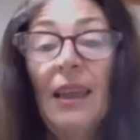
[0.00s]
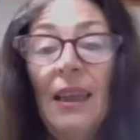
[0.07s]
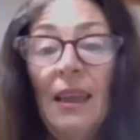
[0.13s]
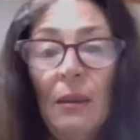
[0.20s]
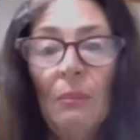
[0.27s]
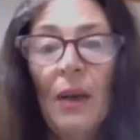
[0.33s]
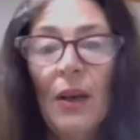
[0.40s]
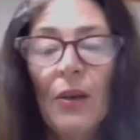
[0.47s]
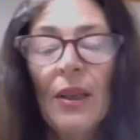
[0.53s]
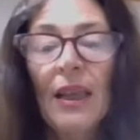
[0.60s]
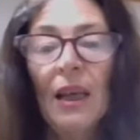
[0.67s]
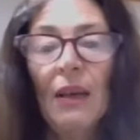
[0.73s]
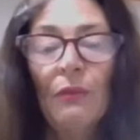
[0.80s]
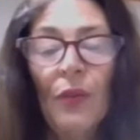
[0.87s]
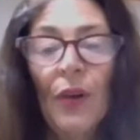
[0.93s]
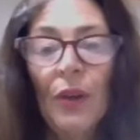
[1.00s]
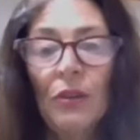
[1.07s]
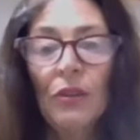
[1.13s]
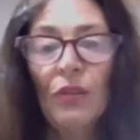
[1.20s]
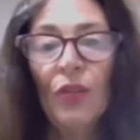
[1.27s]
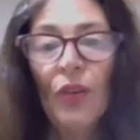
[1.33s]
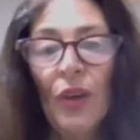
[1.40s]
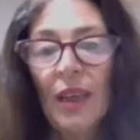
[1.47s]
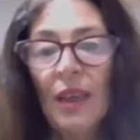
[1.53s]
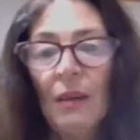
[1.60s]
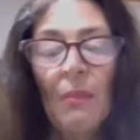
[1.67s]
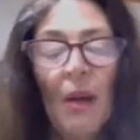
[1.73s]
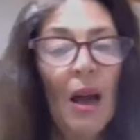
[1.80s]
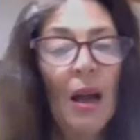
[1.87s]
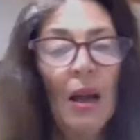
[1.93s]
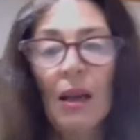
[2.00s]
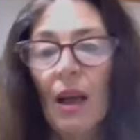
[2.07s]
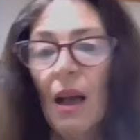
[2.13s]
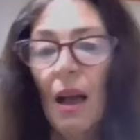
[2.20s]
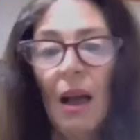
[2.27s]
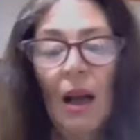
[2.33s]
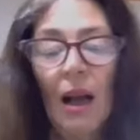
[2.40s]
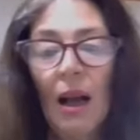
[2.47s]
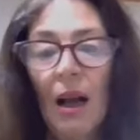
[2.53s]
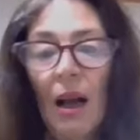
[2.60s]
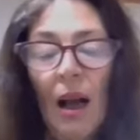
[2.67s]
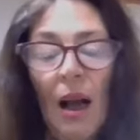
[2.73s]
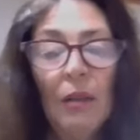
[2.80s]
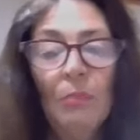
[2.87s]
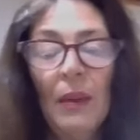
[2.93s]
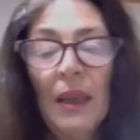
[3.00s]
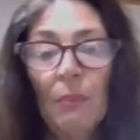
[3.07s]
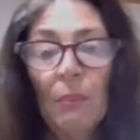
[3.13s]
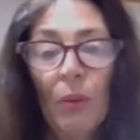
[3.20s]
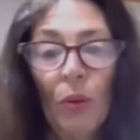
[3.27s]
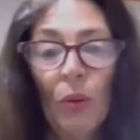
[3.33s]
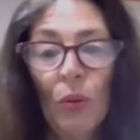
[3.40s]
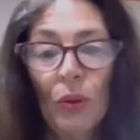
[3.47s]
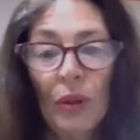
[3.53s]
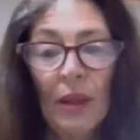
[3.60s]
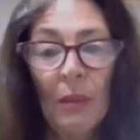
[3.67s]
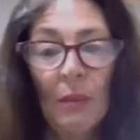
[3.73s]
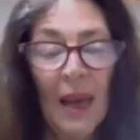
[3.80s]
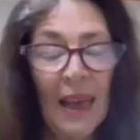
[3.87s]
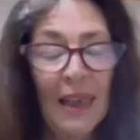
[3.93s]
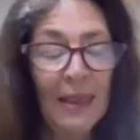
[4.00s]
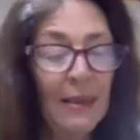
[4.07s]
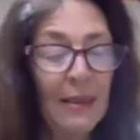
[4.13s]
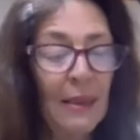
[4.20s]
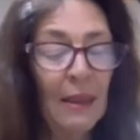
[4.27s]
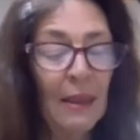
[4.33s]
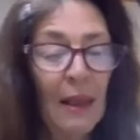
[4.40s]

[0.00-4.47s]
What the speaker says: in America votes for him, I'll be appalled and amazed.